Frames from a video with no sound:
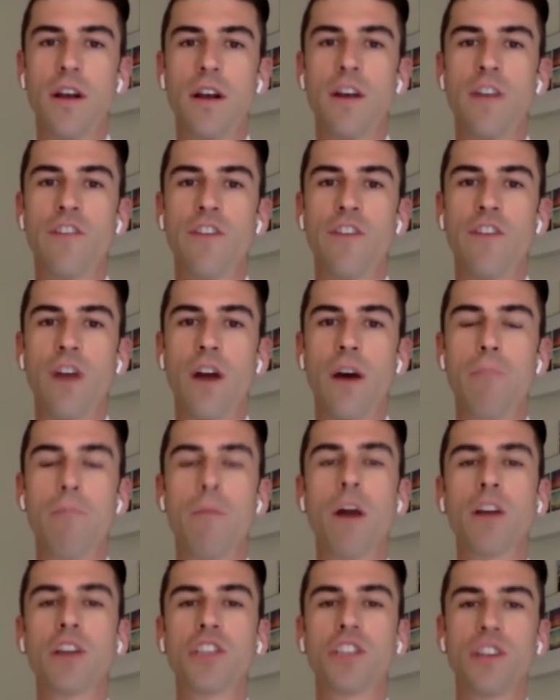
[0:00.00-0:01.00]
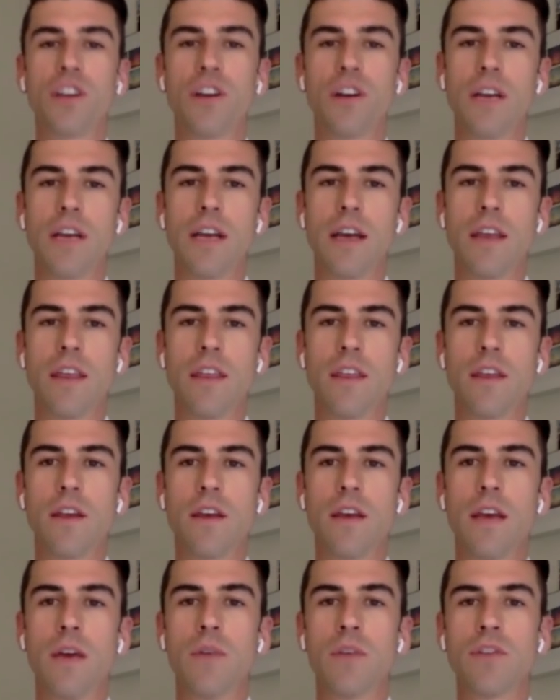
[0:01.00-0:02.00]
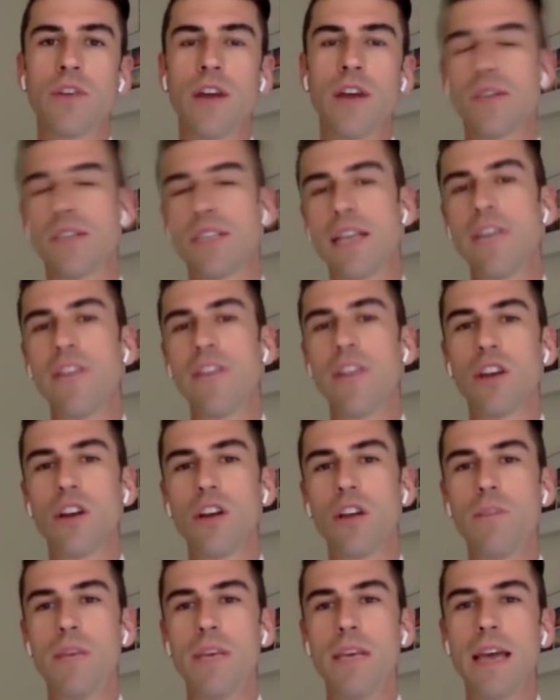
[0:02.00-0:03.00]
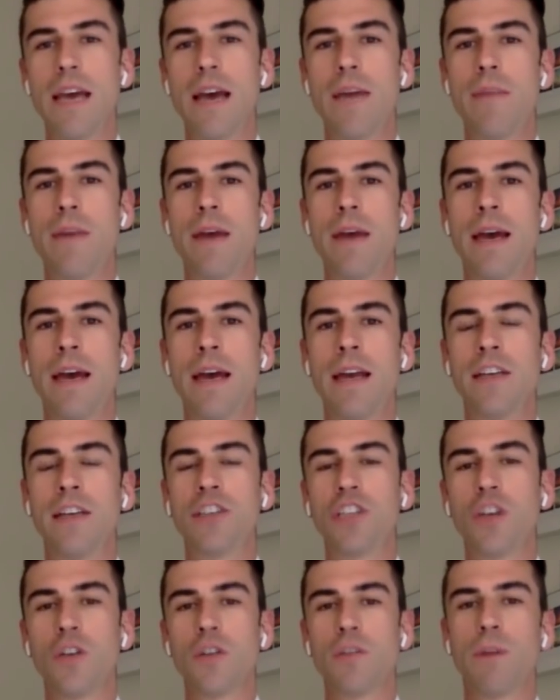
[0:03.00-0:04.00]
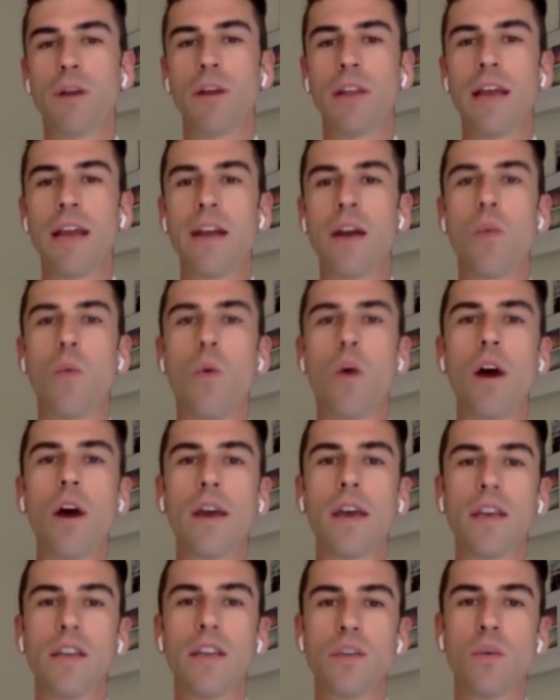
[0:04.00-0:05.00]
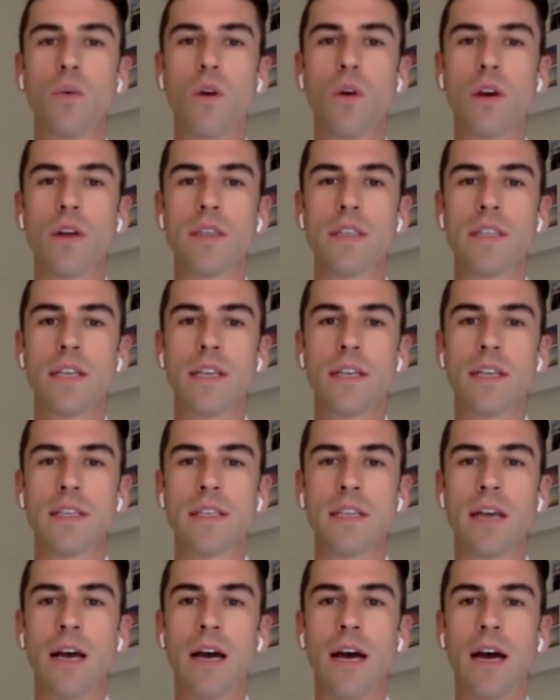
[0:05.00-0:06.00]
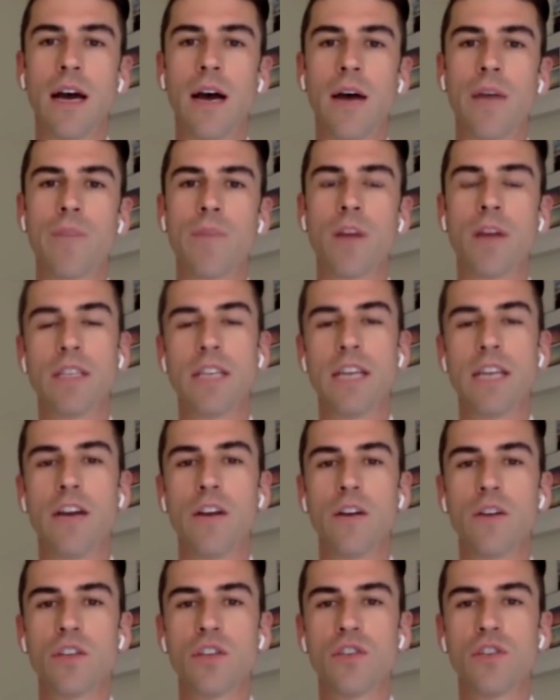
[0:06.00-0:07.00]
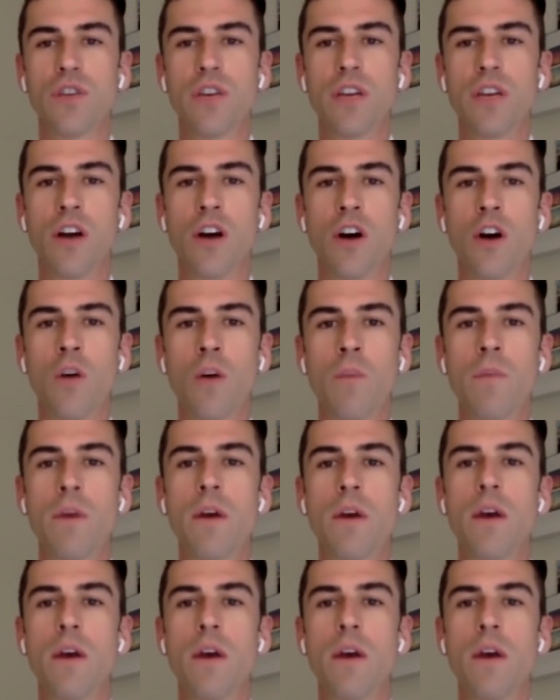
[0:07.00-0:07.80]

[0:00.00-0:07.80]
from March 30th. It was around 7:30 p.m. and it shows Barletta walking towards this Ontario Street home.